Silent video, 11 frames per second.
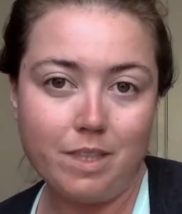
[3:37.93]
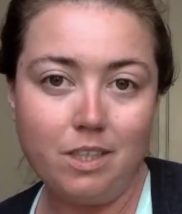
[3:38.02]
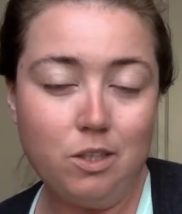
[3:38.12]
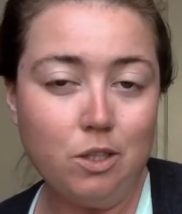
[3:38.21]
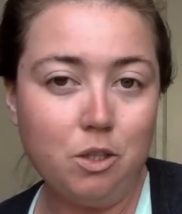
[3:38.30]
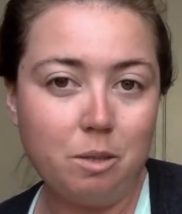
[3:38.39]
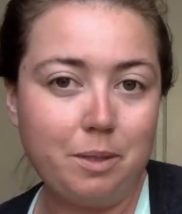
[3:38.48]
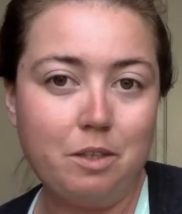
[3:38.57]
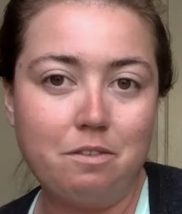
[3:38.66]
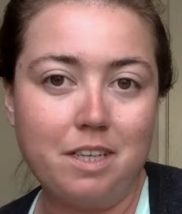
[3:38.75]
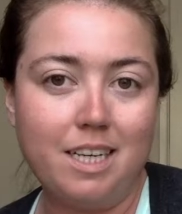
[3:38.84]

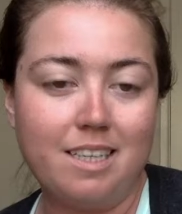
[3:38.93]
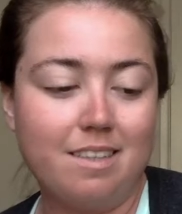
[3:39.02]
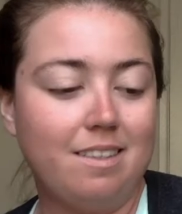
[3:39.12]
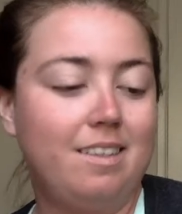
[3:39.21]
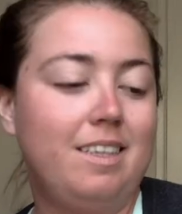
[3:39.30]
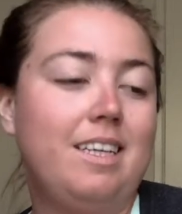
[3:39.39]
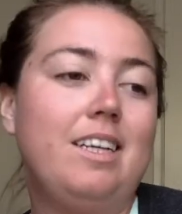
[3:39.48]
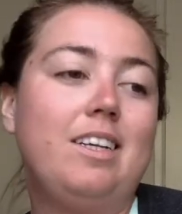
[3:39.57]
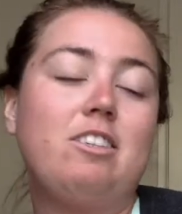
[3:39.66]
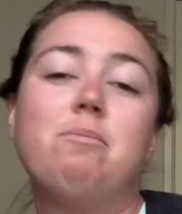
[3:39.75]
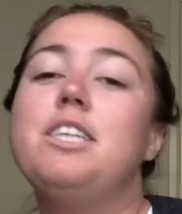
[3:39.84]
Scorpio Venus.
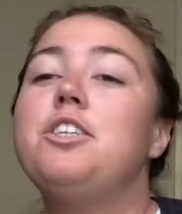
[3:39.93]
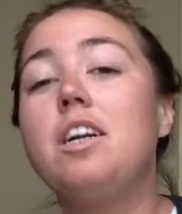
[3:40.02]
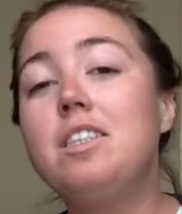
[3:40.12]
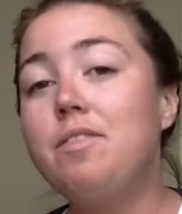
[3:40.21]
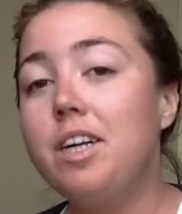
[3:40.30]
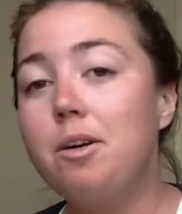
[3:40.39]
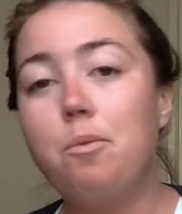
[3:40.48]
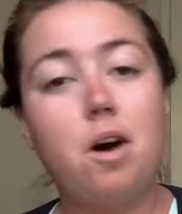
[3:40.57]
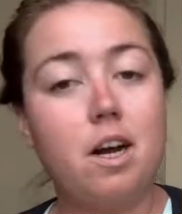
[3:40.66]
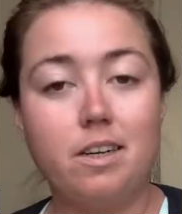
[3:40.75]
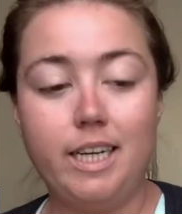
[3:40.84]
So my chart's very
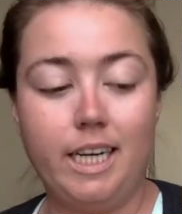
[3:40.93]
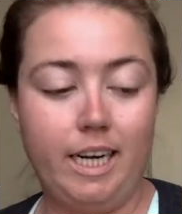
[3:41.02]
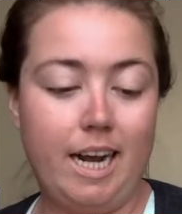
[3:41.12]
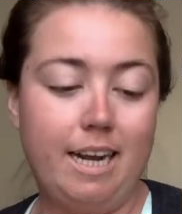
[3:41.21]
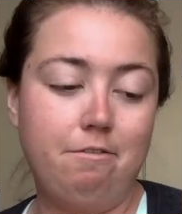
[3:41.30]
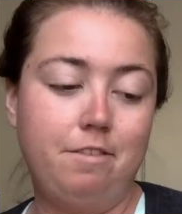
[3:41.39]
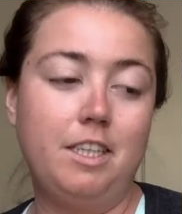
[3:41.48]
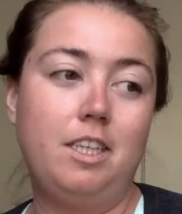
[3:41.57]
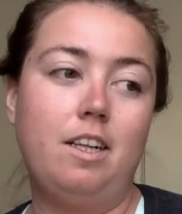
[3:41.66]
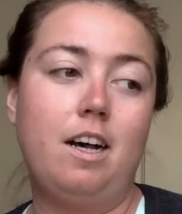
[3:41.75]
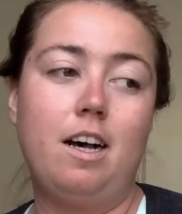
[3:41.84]
watery. I
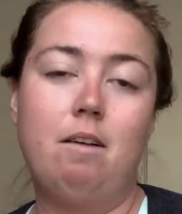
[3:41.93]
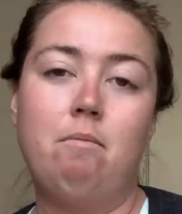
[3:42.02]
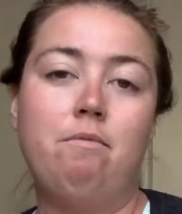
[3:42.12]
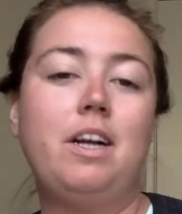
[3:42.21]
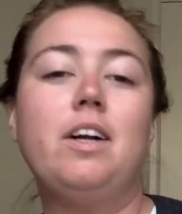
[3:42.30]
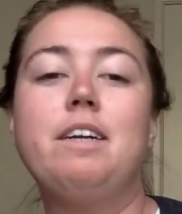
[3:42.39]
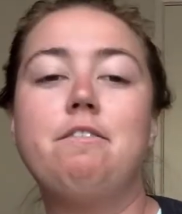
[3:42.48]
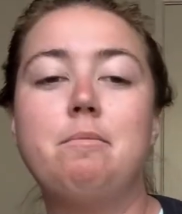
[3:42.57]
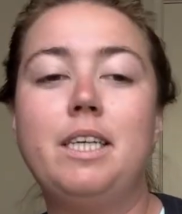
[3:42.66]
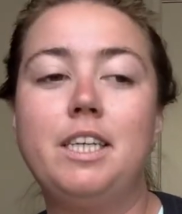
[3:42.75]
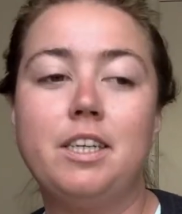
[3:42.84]
feel very
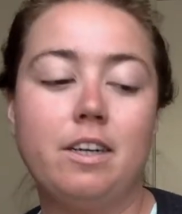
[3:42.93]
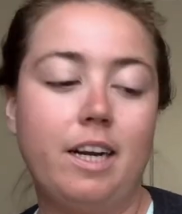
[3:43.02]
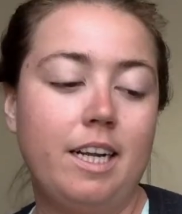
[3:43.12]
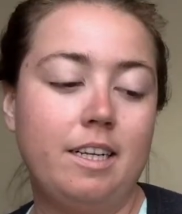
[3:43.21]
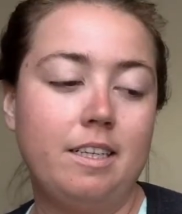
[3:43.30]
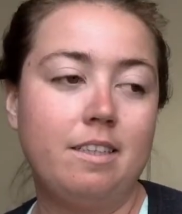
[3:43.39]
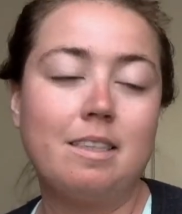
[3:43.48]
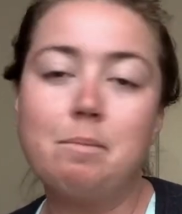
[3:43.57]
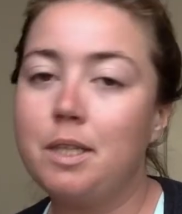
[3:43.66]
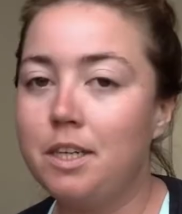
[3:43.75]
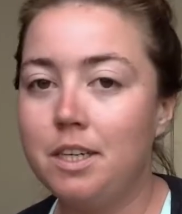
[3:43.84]
familiar and
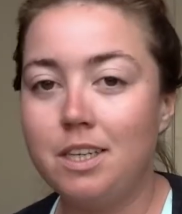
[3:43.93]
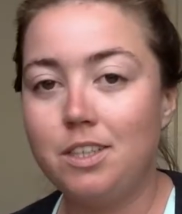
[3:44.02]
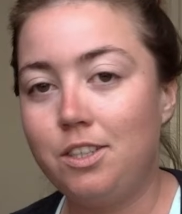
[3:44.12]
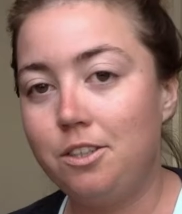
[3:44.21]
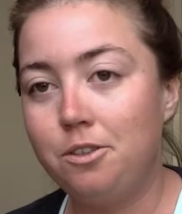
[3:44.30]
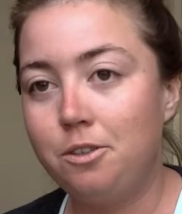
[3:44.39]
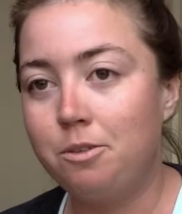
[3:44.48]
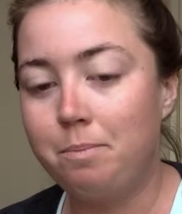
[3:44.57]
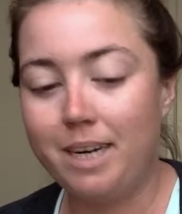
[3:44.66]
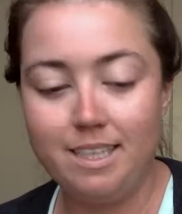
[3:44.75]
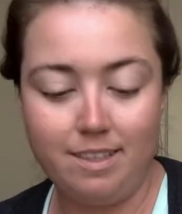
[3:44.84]
similar to
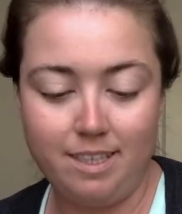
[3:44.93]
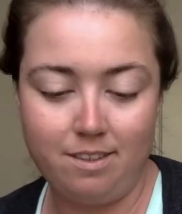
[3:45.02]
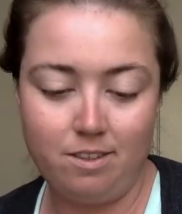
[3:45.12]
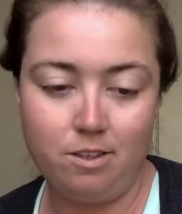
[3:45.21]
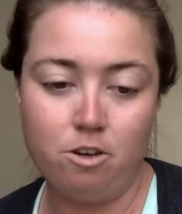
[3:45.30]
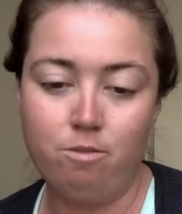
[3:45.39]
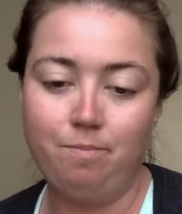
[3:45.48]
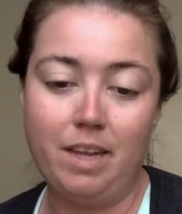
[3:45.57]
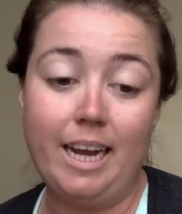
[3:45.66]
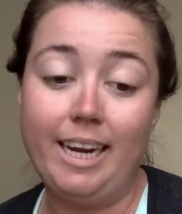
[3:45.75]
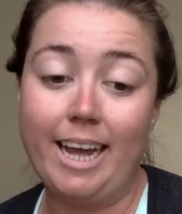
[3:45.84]
Pisces, so
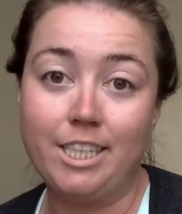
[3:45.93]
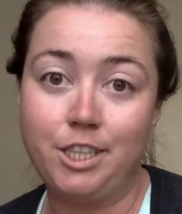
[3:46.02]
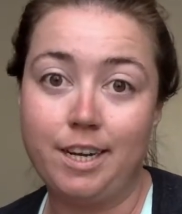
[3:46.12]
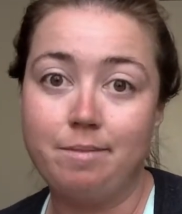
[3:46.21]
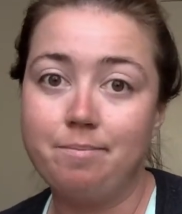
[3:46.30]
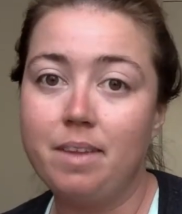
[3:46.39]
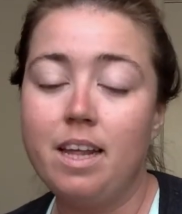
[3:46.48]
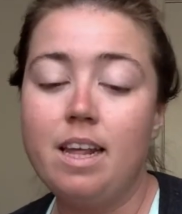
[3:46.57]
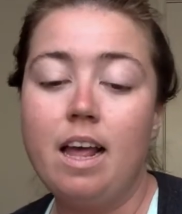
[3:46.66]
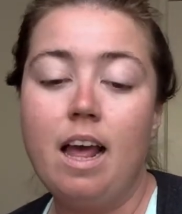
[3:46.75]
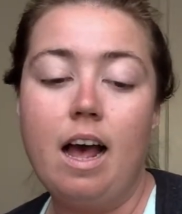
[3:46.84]
I getcha.
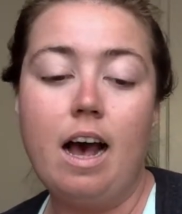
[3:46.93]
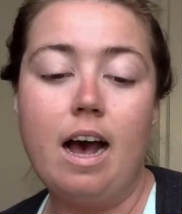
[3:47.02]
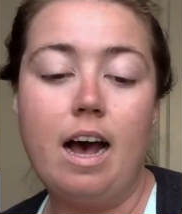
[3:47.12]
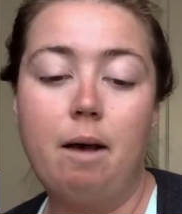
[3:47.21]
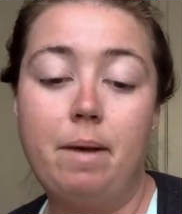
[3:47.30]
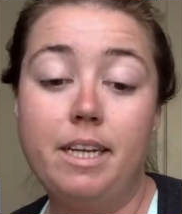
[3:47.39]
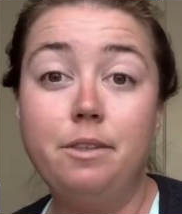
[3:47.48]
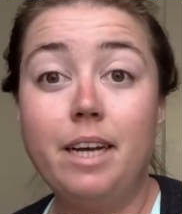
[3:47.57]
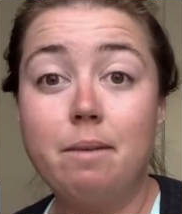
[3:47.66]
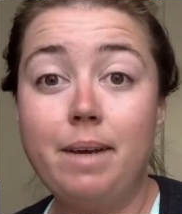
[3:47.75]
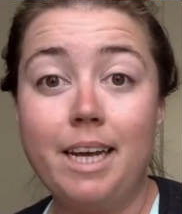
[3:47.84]
And you
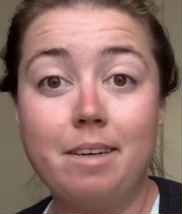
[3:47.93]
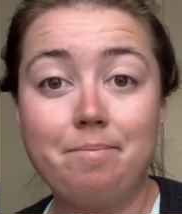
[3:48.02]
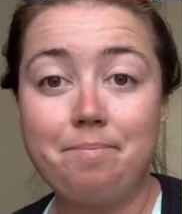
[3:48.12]
get me.